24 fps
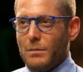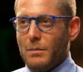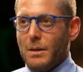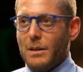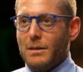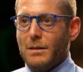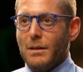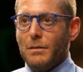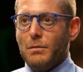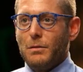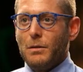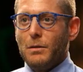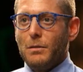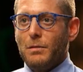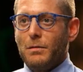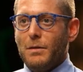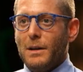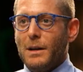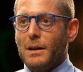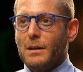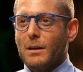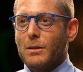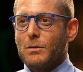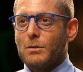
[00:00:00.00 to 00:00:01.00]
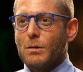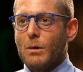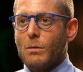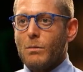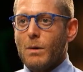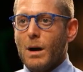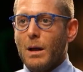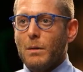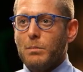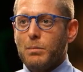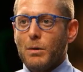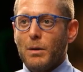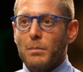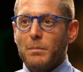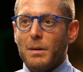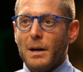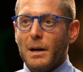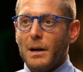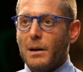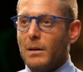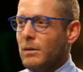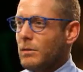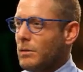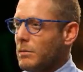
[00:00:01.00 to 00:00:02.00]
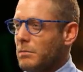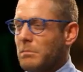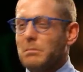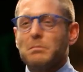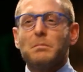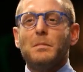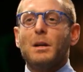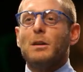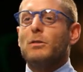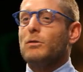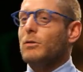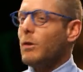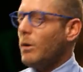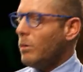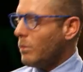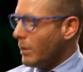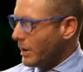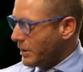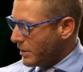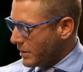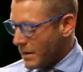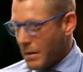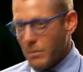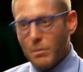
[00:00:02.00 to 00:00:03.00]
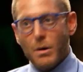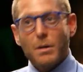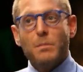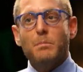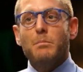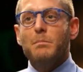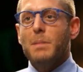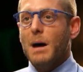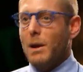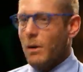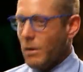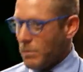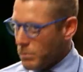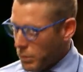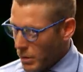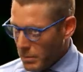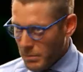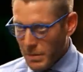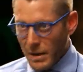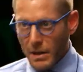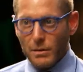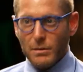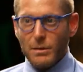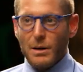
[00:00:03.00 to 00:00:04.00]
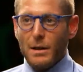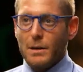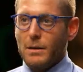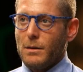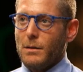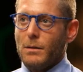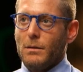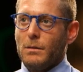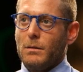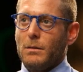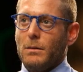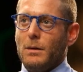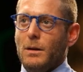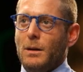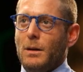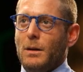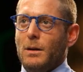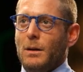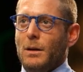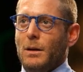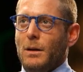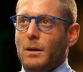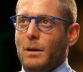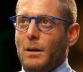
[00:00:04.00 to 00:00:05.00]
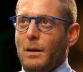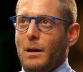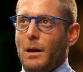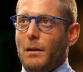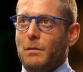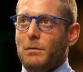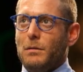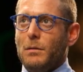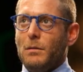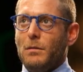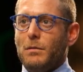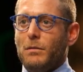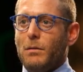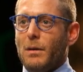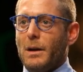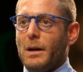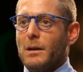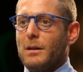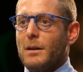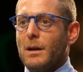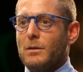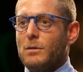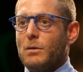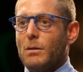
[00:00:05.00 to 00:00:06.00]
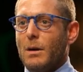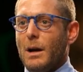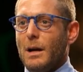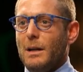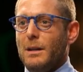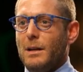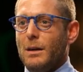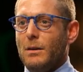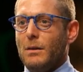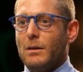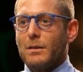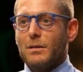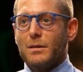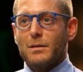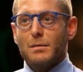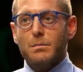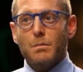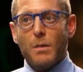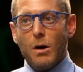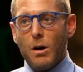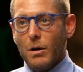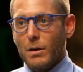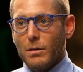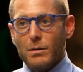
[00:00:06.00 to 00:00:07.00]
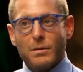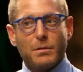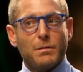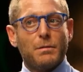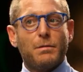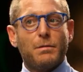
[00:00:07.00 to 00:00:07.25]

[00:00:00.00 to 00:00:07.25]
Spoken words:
It means if you think that you're well prepared, there's always someone better prepared than you. If you think that your idea is smart,